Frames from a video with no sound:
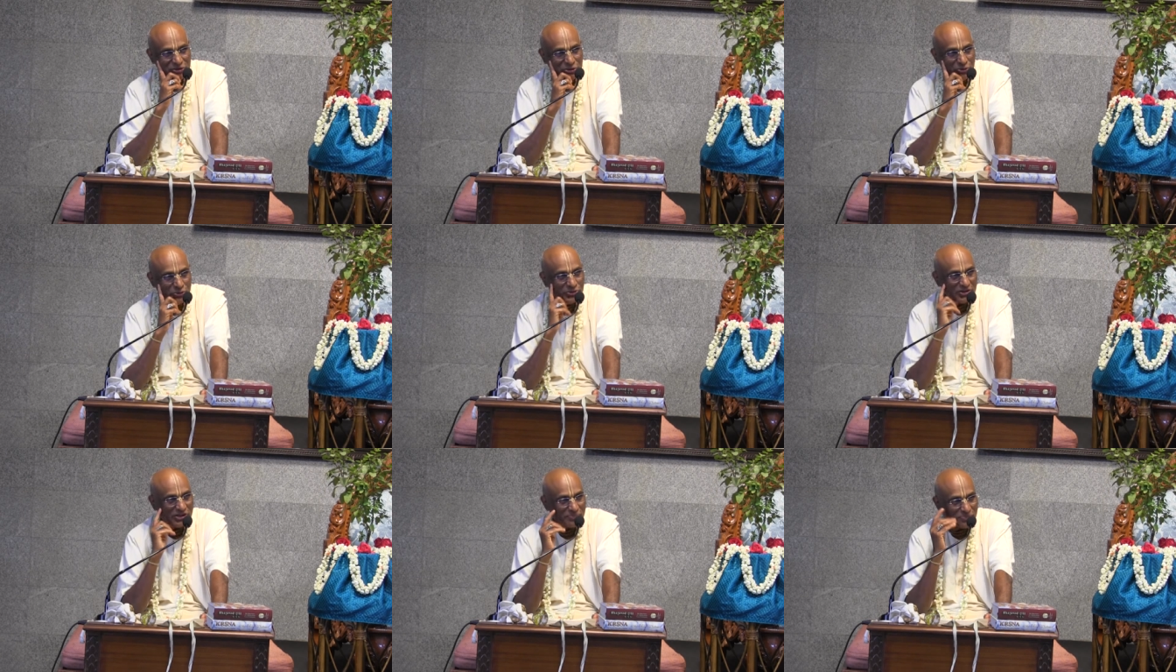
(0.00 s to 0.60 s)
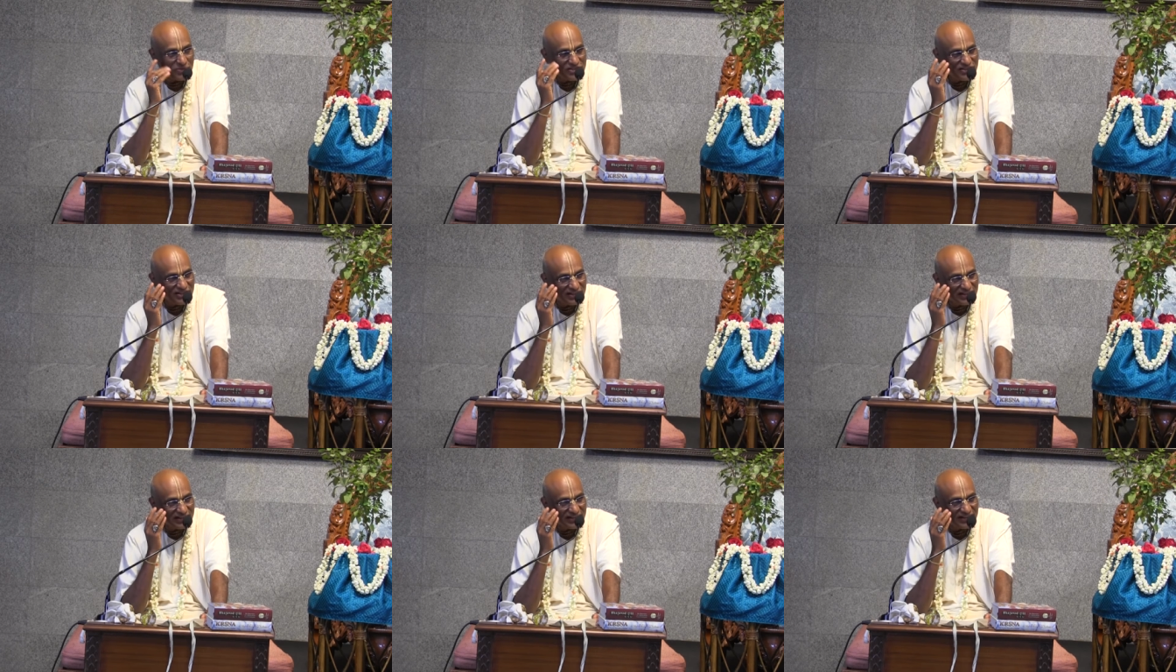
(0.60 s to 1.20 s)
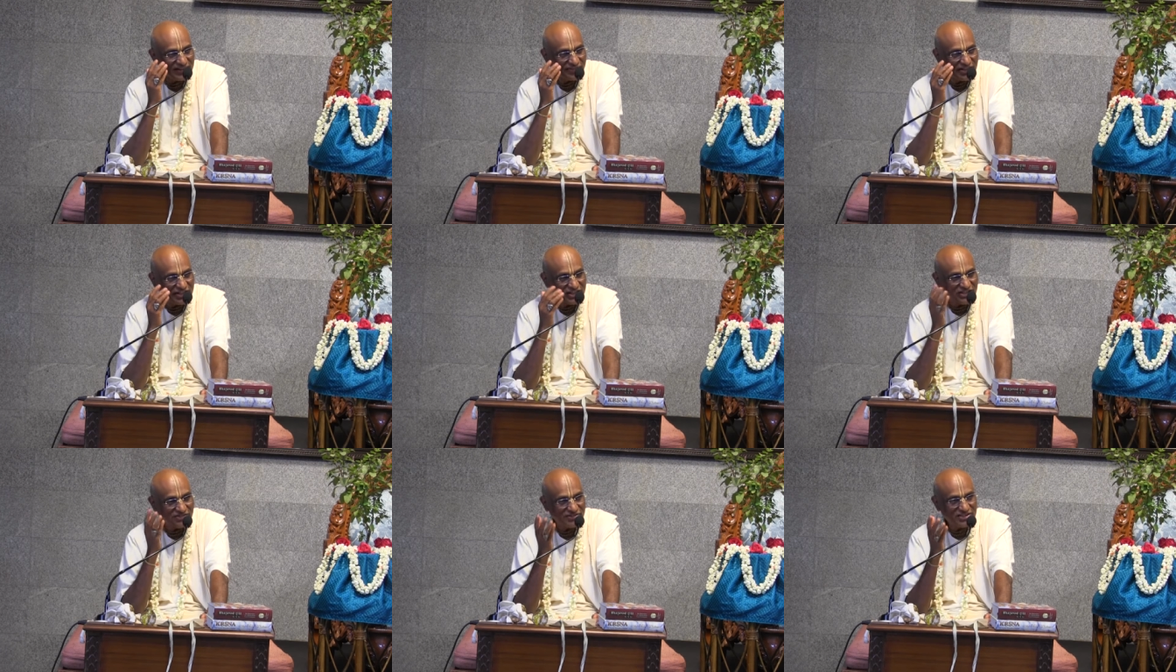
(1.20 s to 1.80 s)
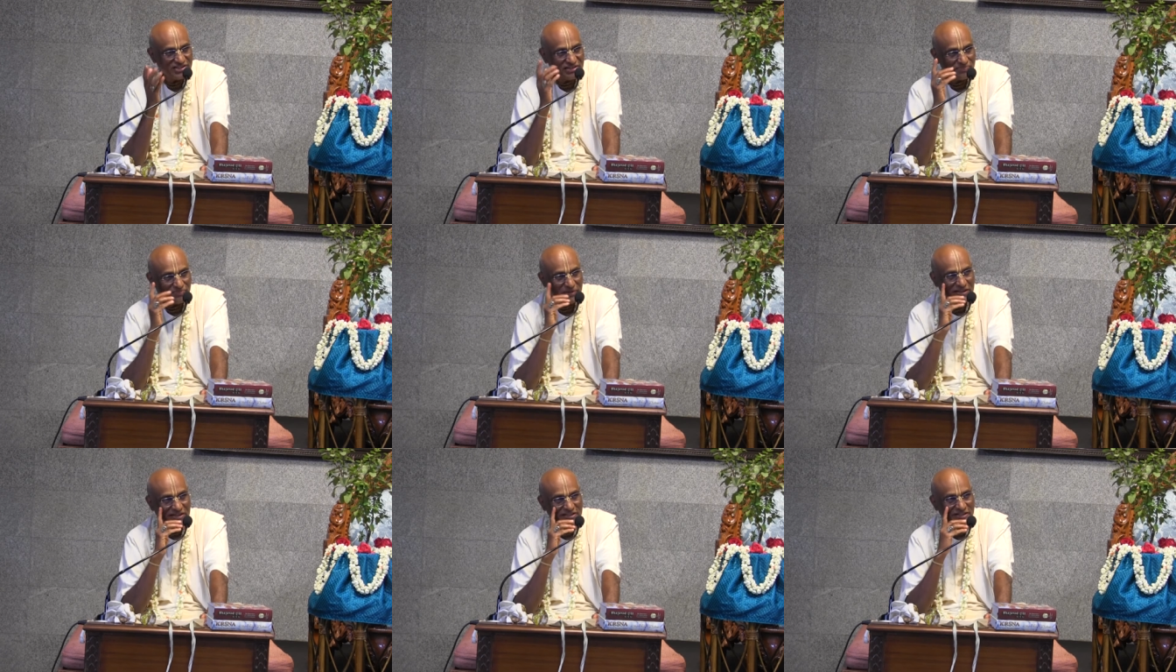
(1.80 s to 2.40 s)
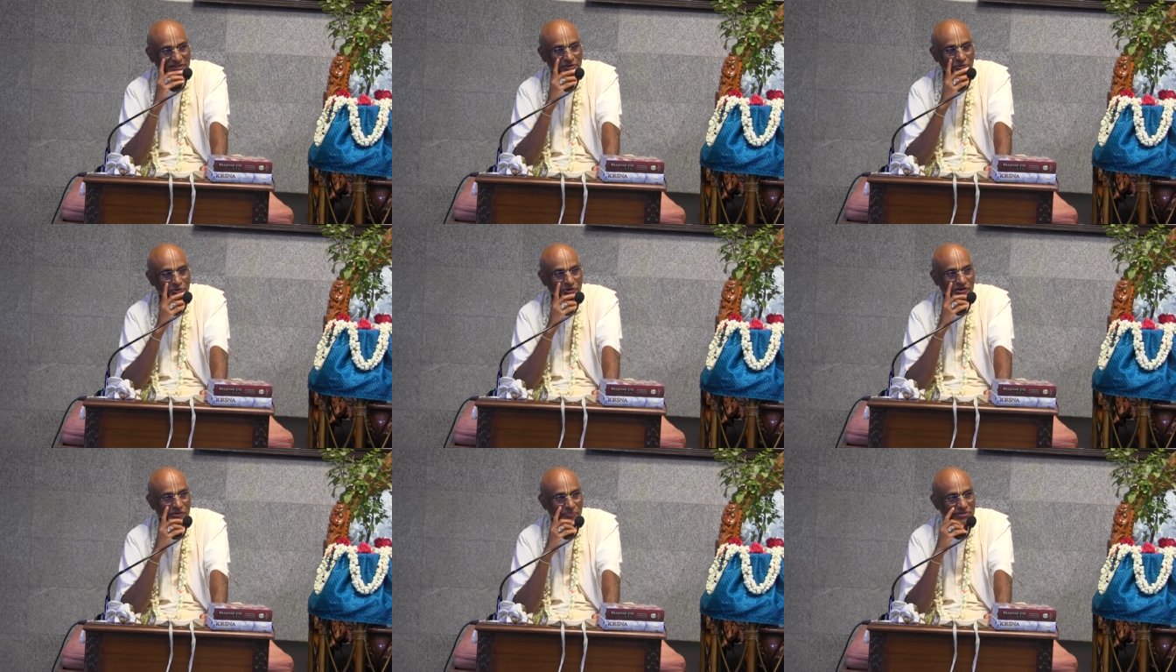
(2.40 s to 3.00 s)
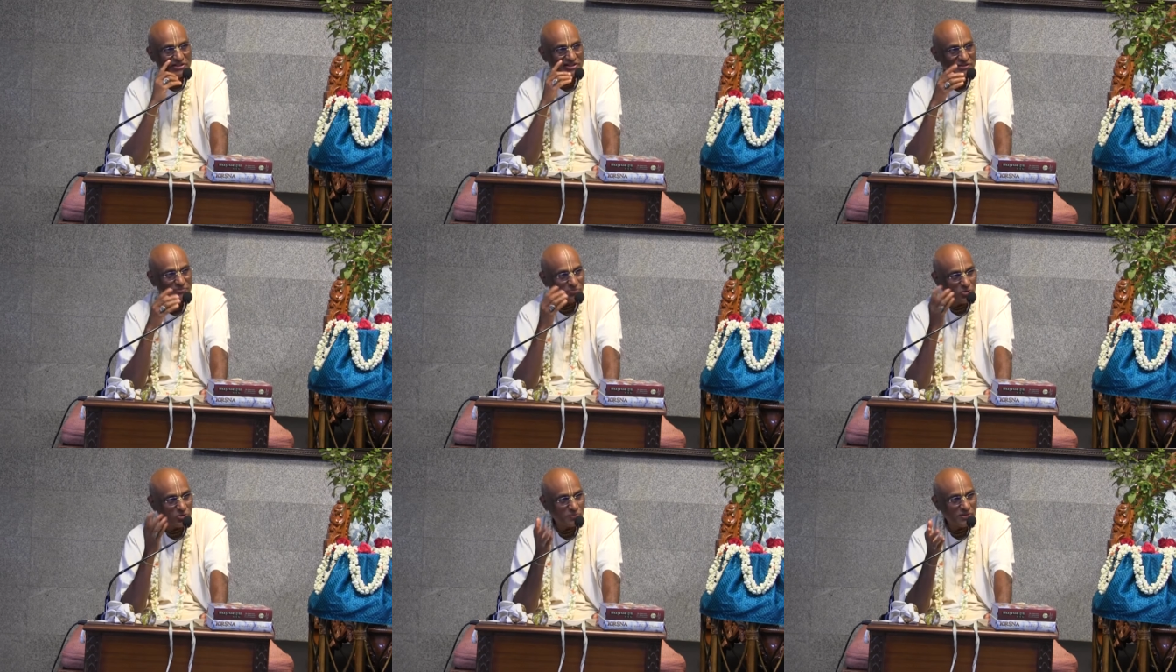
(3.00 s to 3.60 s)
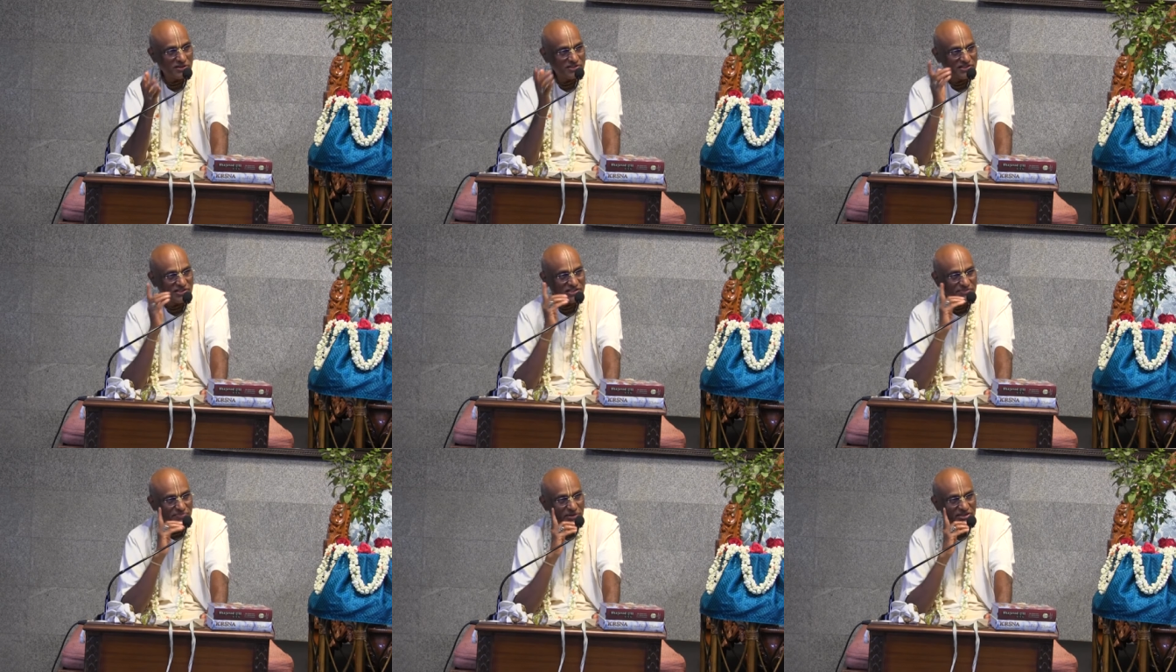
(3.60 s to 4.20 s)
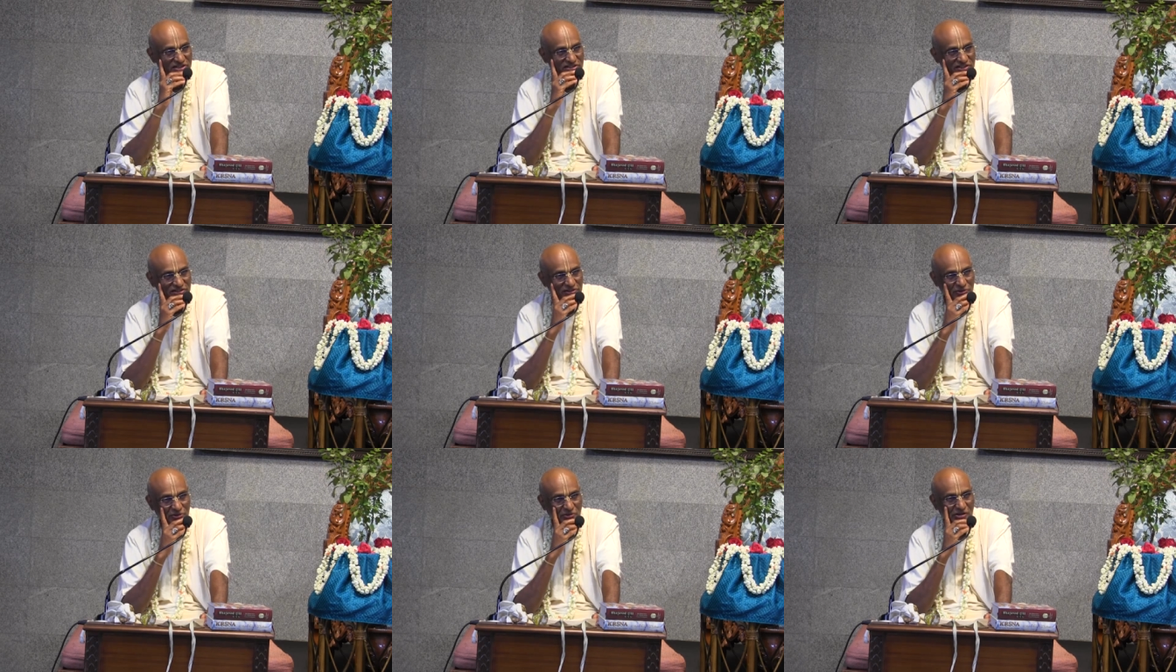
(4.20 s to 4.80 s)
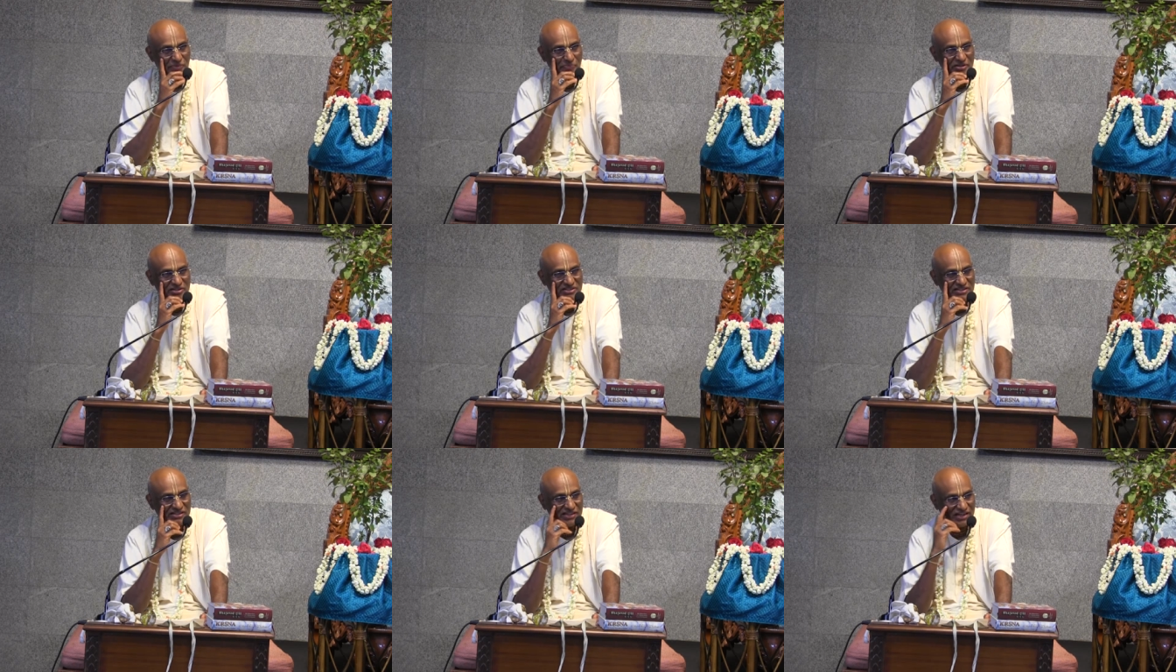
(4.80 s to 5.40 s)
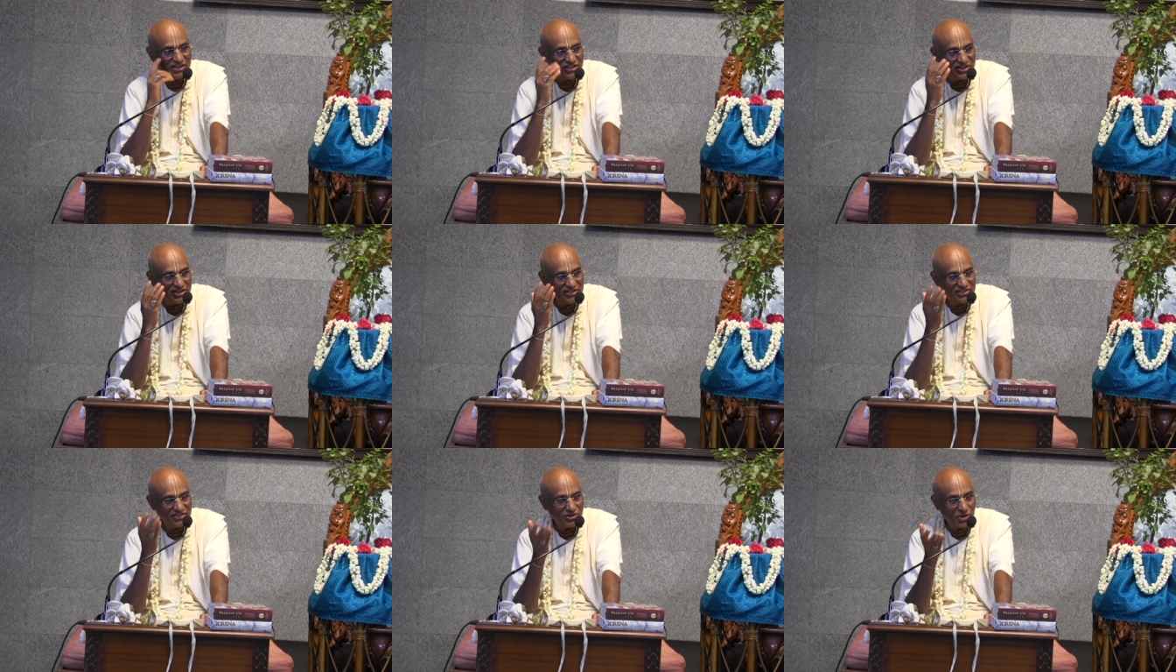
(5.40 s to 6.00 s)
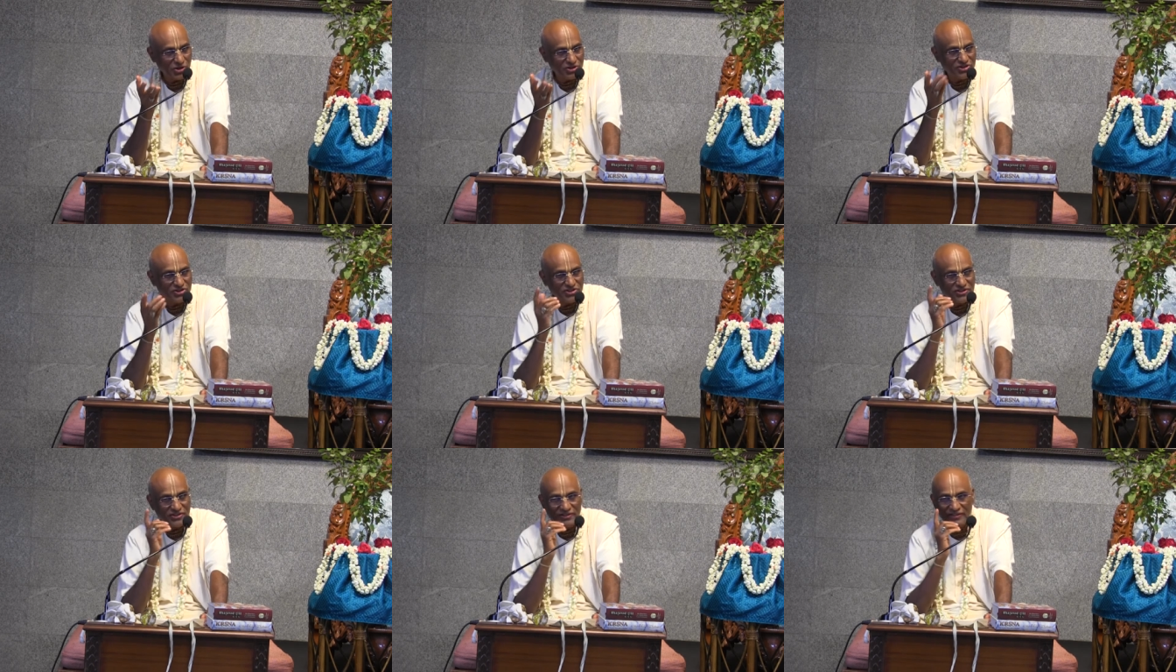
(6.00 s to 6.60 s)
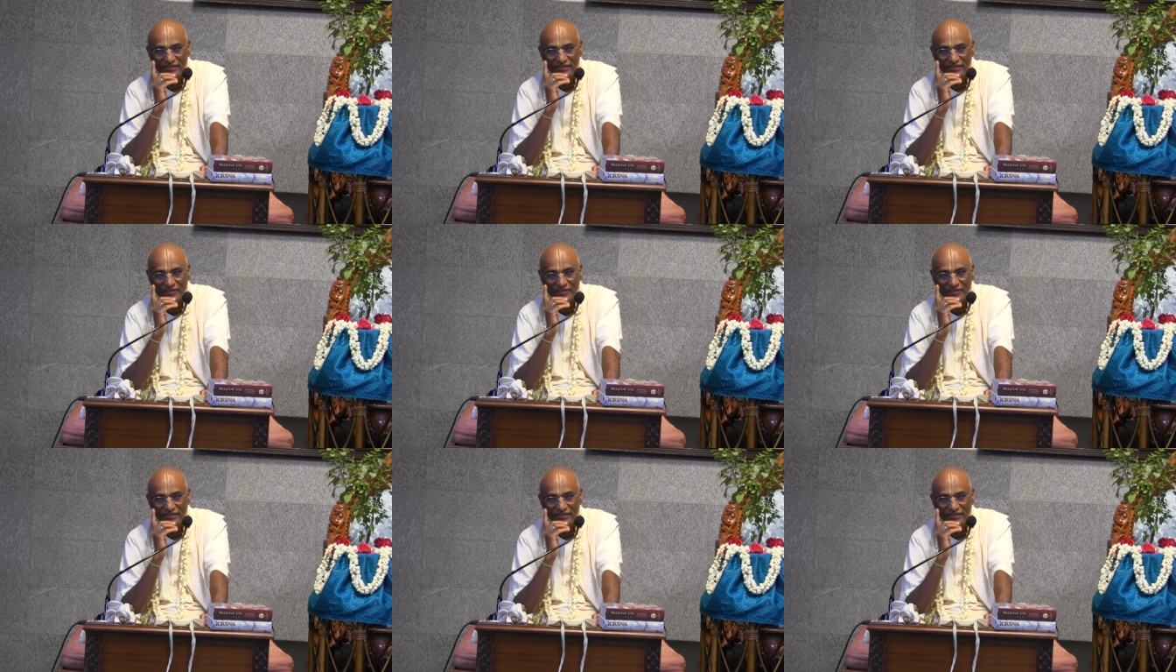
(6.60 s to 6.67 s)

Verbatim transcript: Do you represent a Vaishnava's compassion? Do you represent Prabhupada's compassion? Do you represent Krishna's thoughts,